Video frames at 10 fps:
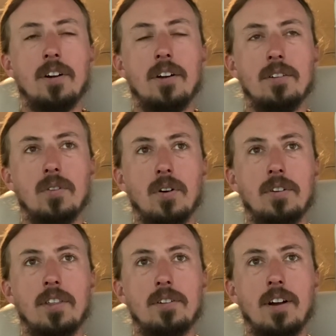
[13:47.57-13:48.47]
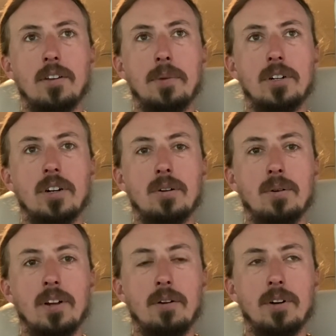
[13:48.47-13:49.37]
divorced the transmission
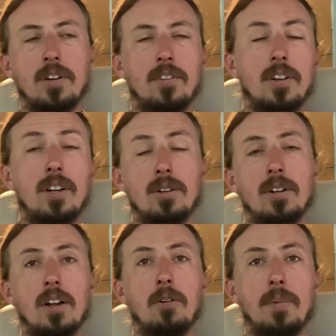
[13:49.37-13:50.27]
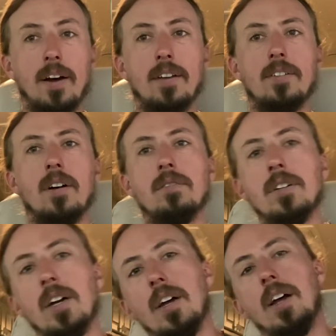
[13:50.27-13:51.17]
cooling, which is a huge load by itself.
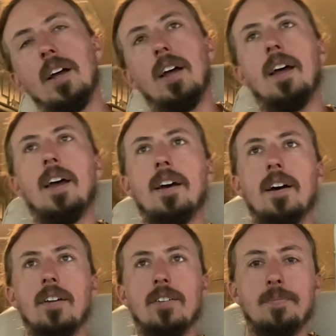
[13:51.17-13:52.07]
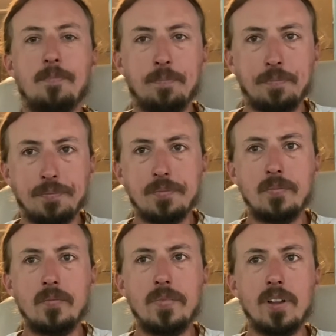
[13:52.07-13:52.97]
And
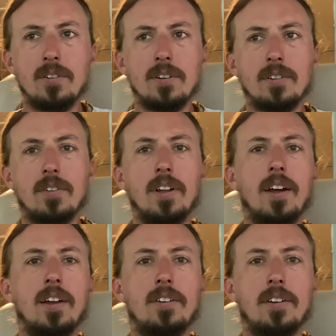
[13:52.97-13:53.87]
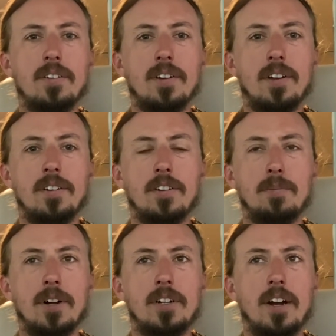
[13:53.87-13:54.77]
really, it's just
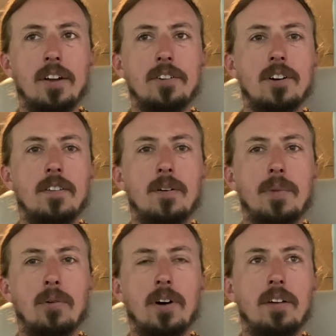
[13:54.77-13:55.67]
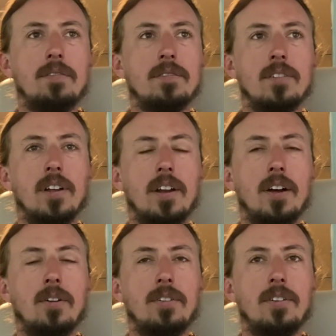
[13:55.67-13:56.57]
much nicer. Even my wife really
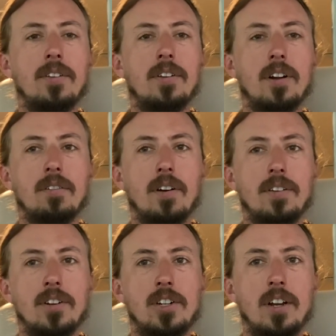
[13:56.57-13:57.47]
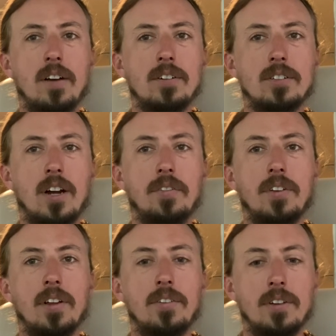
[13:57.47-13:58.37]
notices the difference, and she never drives
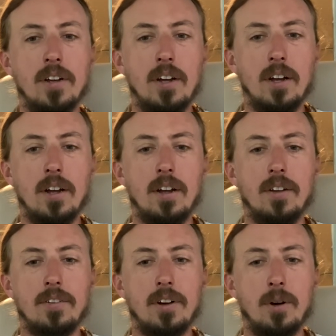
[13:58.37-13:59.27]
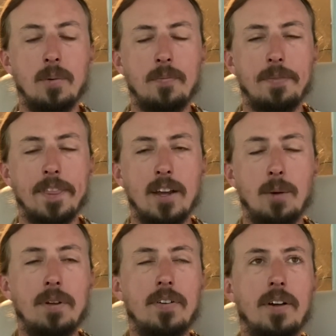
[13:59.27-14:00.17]
this. So
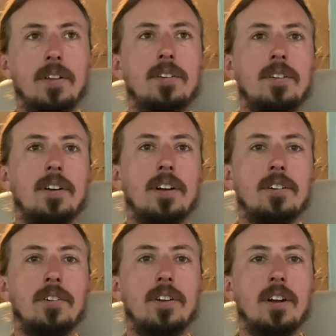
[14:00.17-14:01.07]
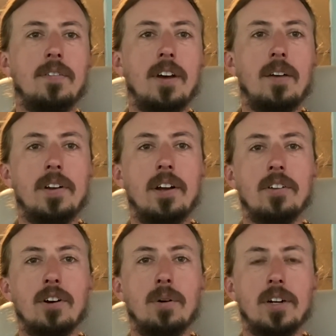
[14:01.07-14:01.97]
hope you found this interesting. If you have any
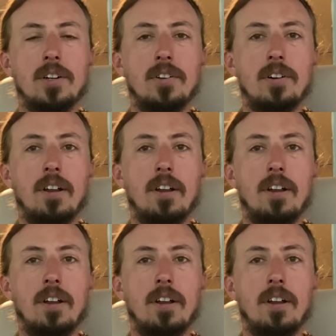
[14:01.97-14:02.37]
other questions or you're